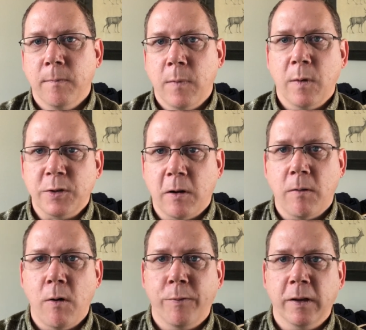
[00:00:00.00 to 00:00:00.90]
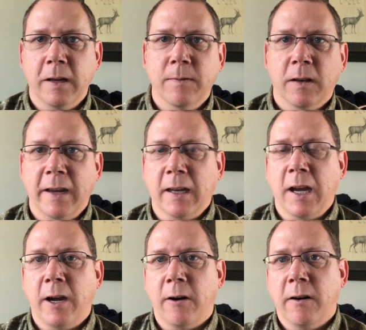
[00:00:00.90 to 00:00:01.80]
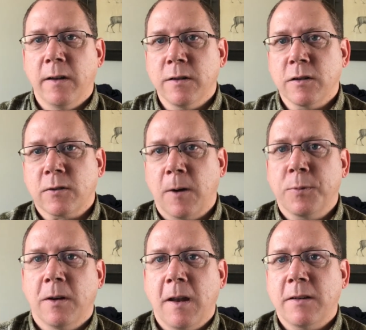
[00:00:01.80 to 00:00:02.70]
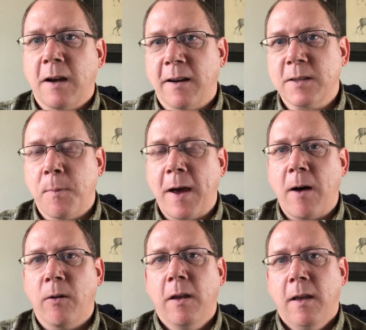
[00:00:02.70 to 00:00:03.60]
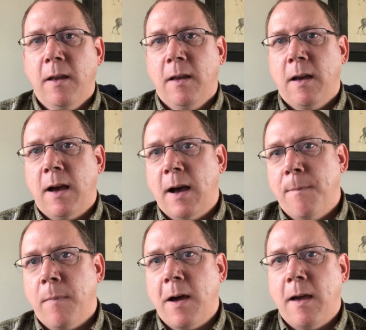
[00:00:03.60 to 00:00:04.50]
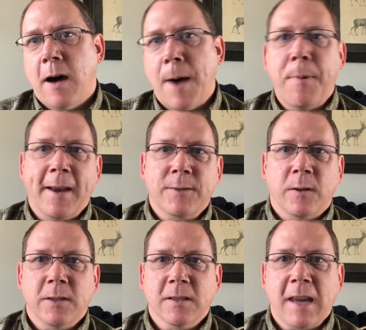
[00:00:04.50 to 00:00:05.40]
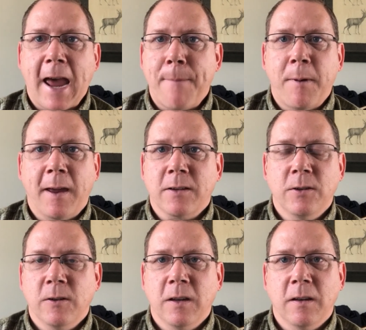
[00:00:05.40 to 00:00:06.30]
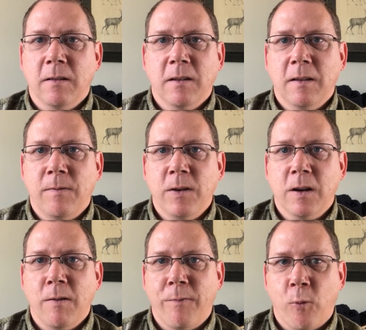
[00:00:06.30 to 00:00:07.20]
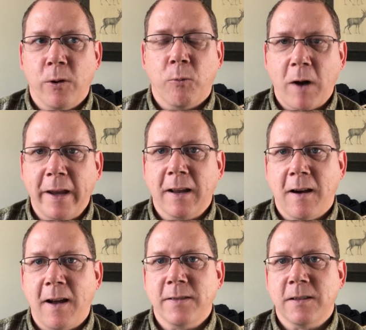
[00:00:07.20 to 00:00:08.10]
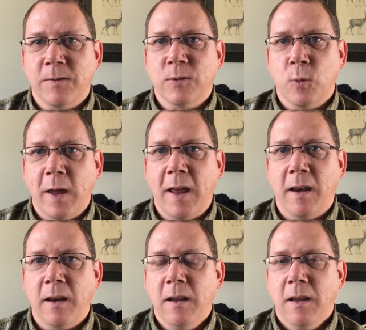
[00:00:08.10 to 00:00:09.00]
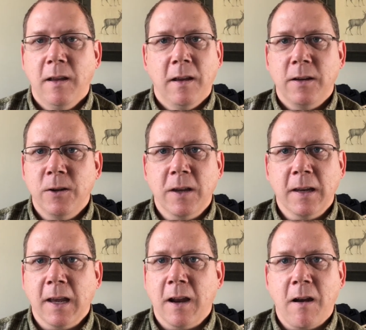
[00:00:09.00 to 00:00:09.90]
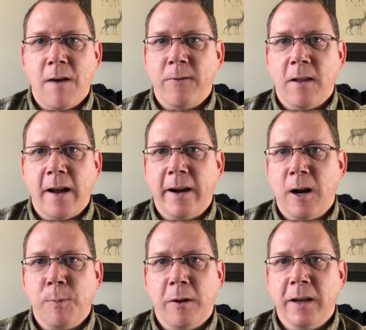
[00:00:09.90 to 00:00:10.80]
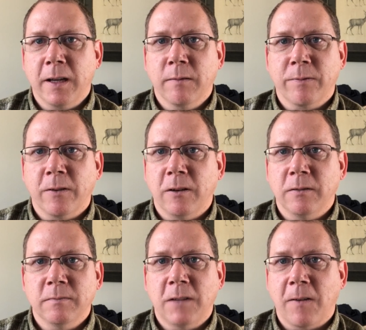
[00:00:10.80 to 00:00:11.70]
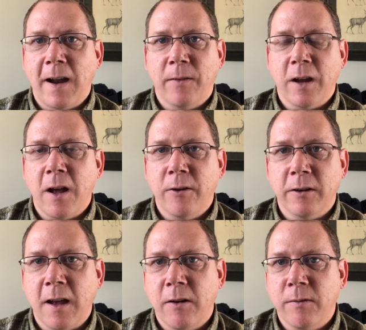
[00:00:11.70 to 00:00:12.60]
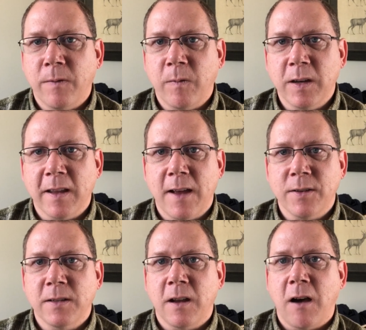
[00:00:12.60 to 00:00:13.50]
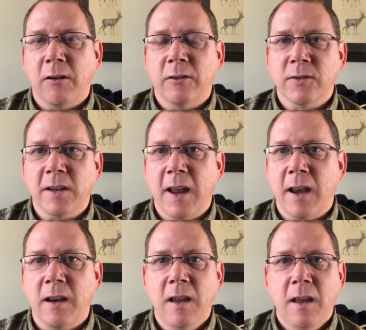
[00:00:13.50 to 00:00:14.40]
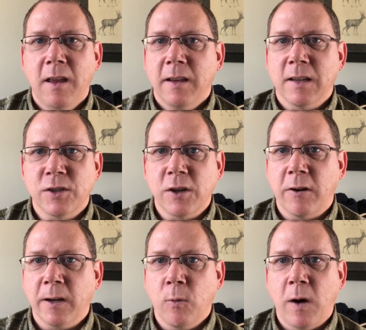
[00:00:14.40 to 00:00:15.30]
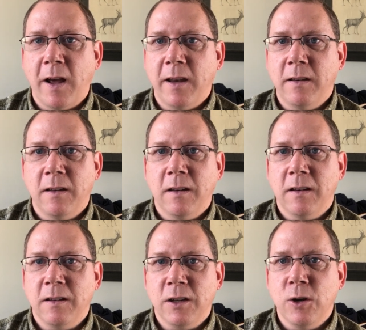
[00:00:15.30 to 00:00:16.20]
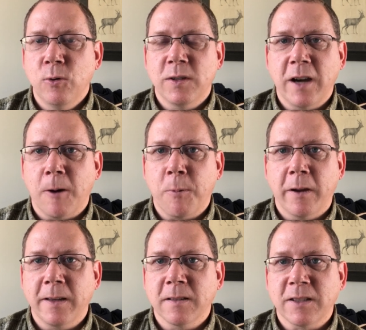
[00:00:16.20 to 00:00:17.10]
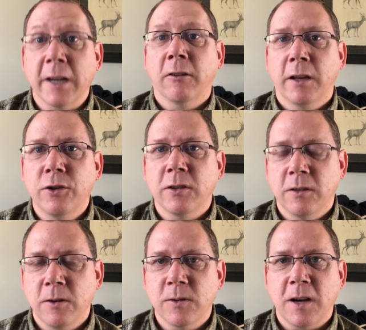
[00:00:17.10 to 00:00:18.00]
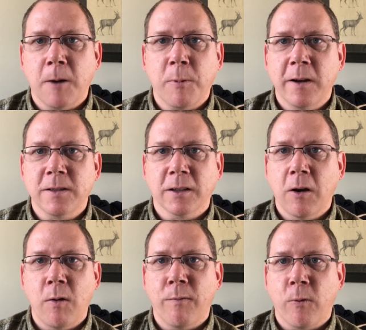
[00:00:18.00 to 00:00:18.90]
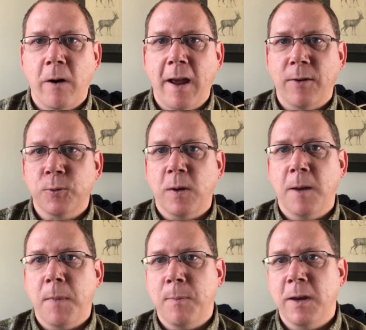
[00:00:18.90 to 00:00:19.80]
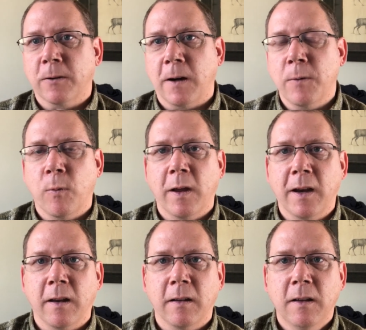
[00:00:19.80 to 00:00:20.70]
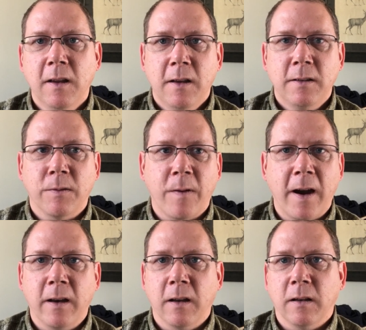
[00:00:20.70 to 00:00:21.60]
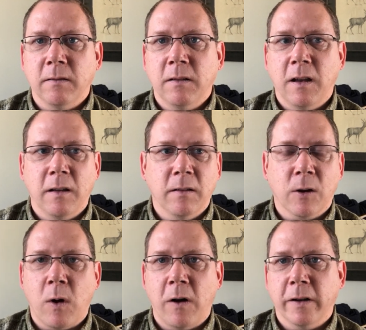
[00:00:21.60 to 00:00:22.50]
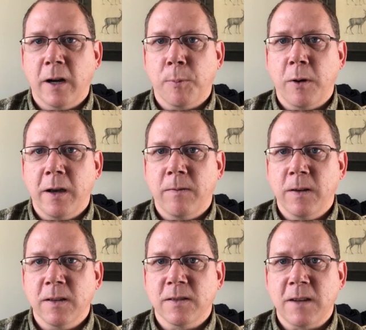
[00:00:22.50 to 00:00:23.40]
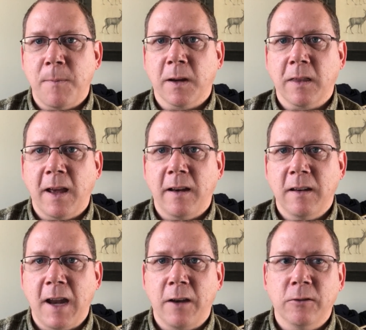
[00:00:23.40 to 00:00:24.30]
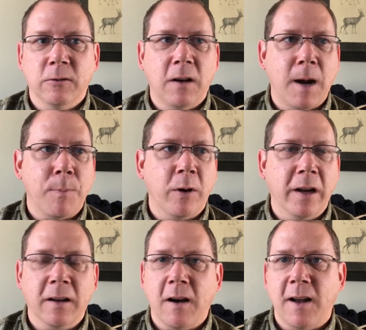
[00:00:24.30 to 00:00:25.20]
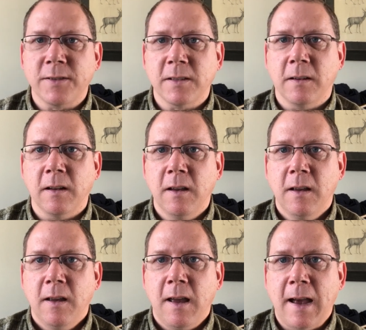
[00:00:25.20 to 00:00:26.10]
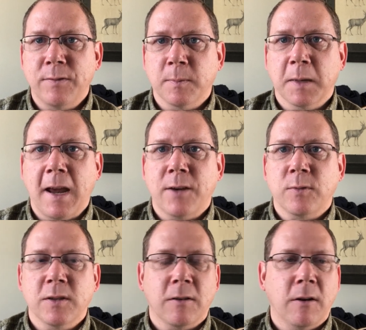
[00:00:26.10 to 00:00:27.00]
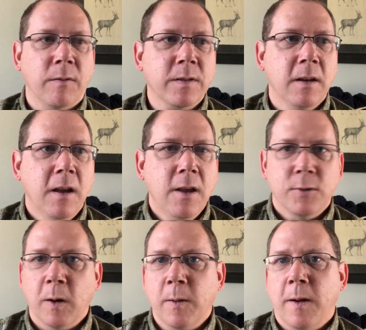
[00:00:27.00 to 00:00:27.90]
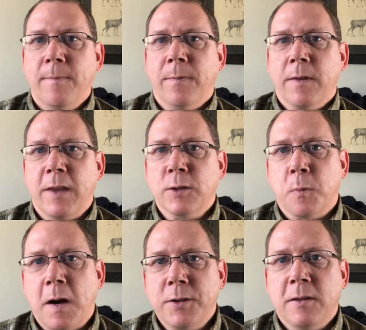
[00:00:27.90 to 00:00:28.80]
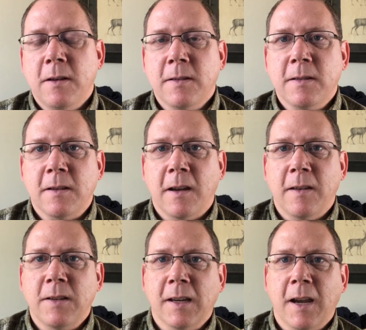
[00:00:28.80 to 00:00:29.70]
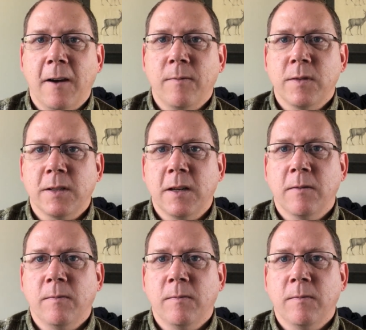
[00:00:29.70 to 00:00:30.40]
which I'll hopefully leave a link here in the description, that talks about OPEX versus CAPEX. If you can afford the running cost of a twin, you can get an awful lot of airplane for around $100,000 to $150,000. And considering what single engine used airplanes are going for now, twin may be a great way to find a quality airplane if you can stomach that annual operating cost and have some cash reserves. So anyway, thanks for watching this. Take care. See you